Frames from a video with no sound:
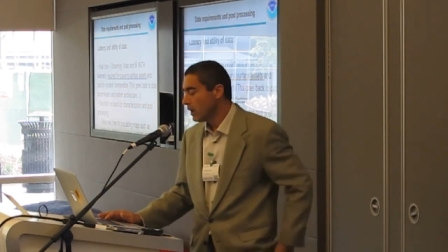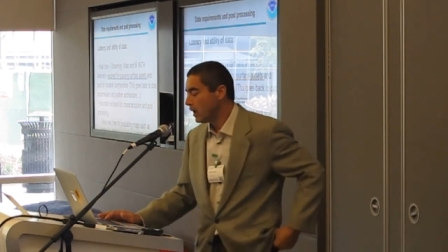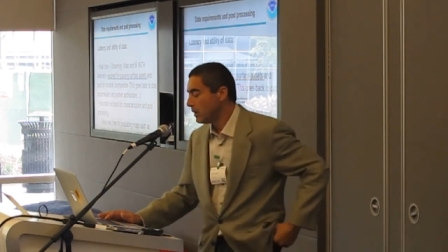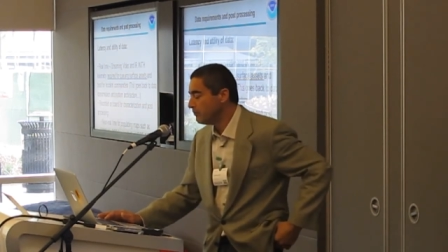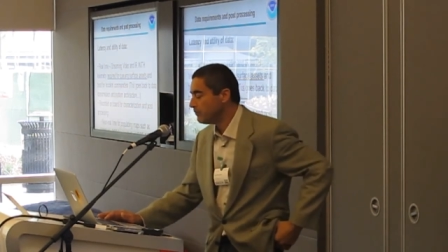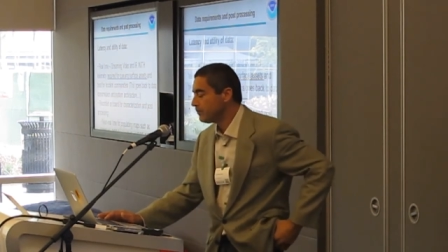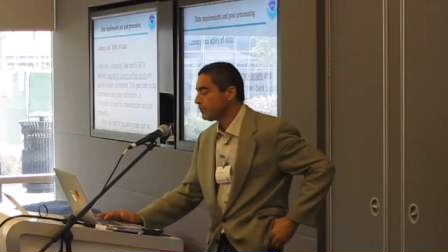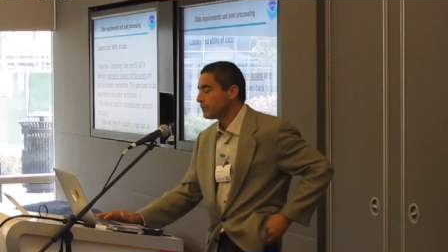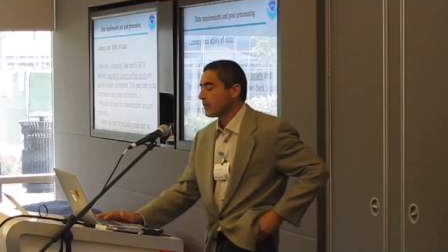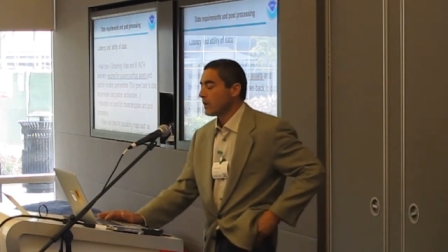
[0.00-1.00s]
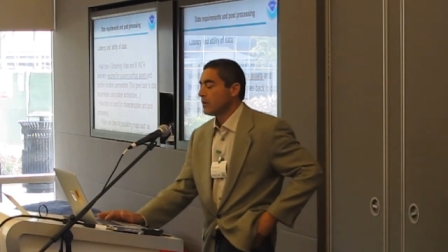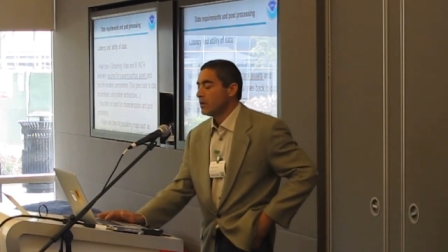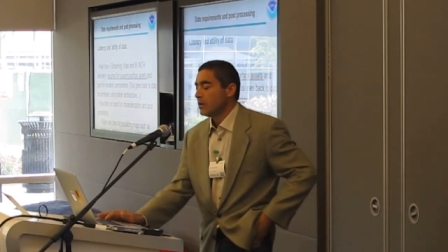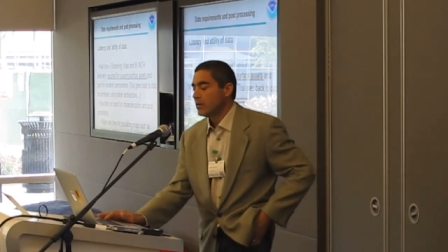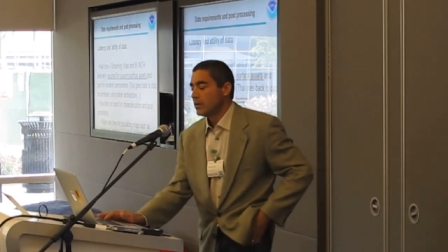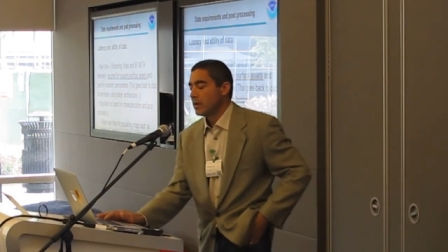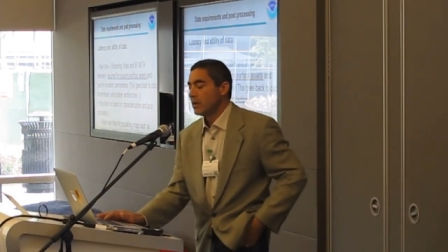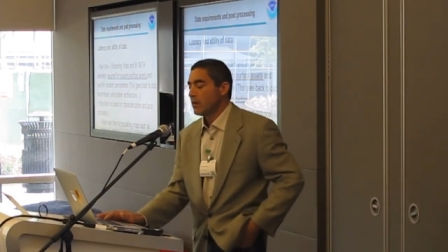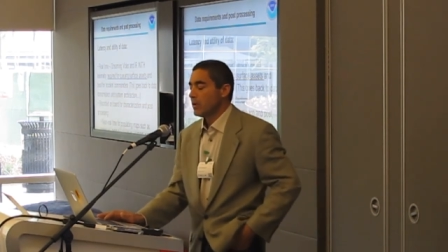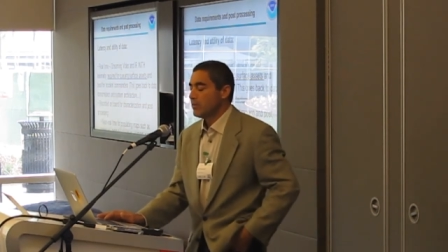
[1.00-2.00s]

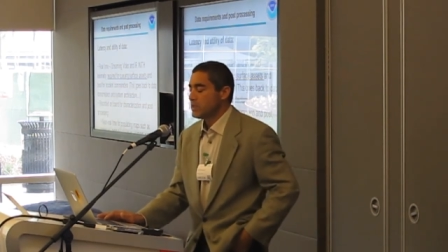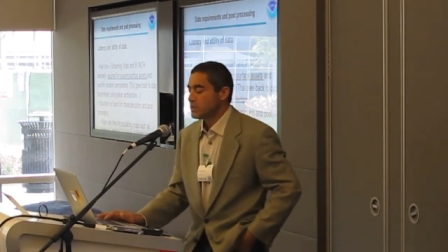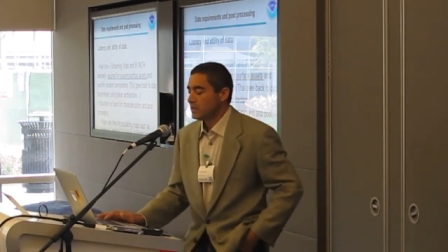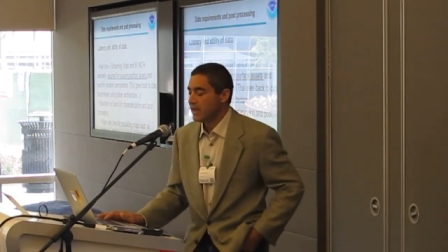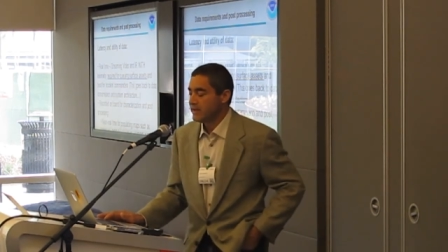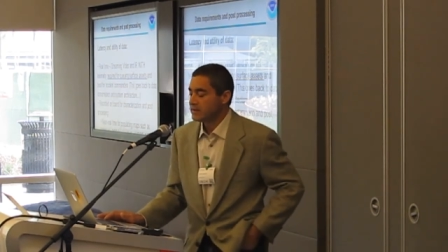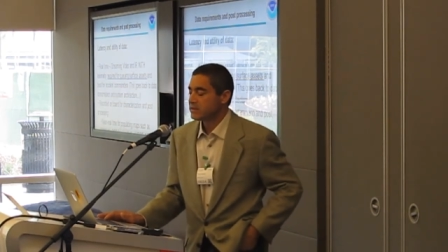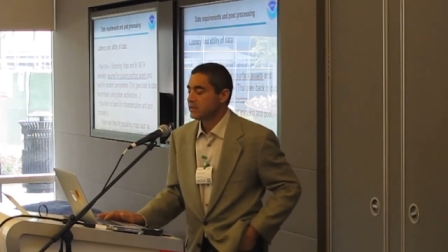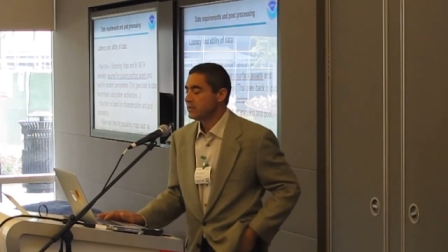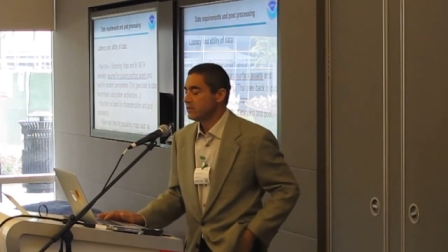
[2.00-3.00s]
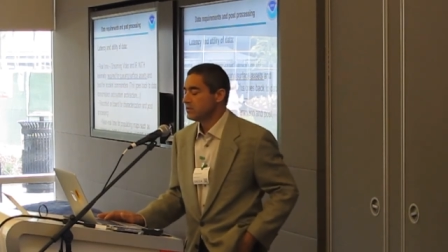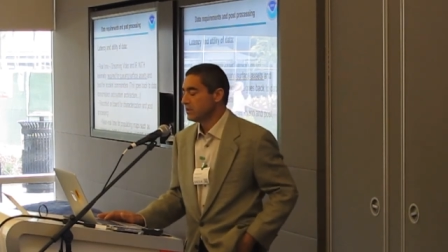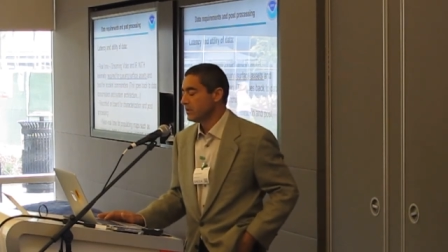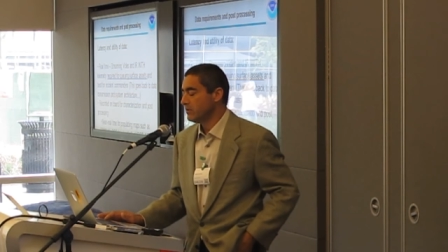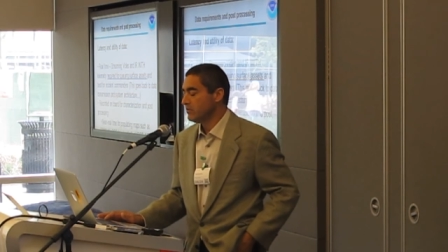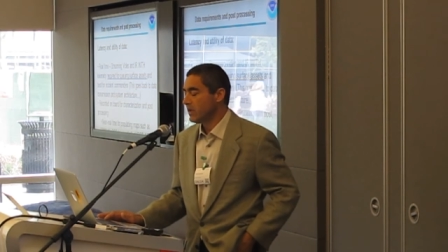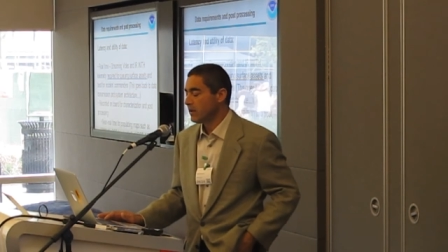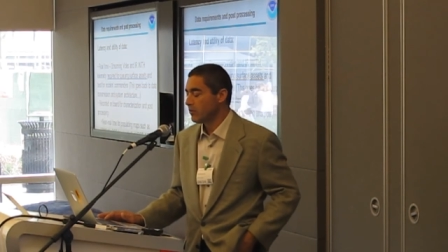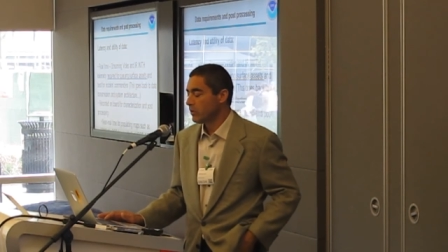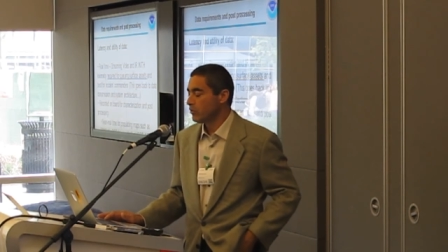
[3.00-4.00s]
I want to mention latency and utility of
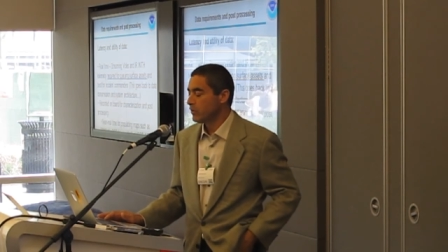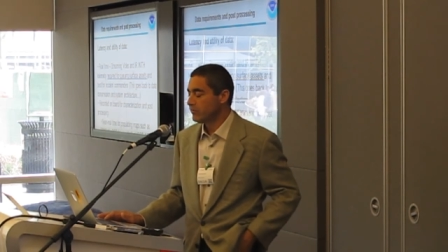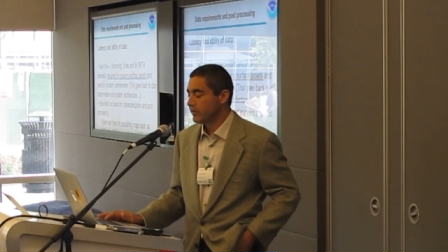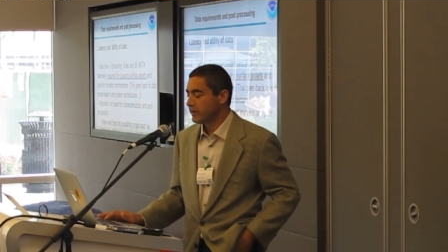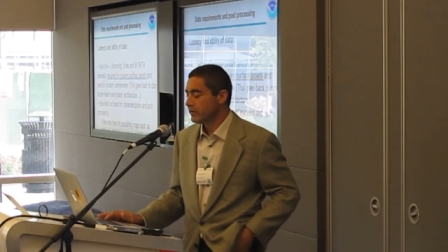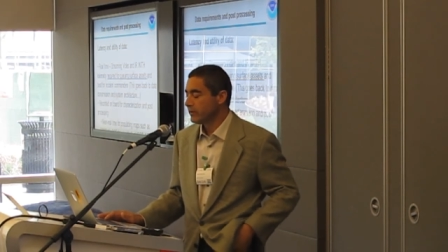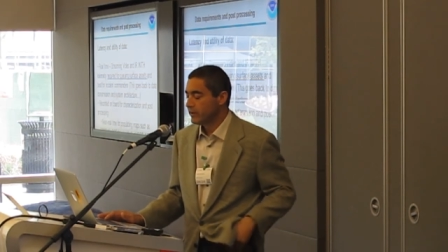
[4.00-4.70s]
data real briefly.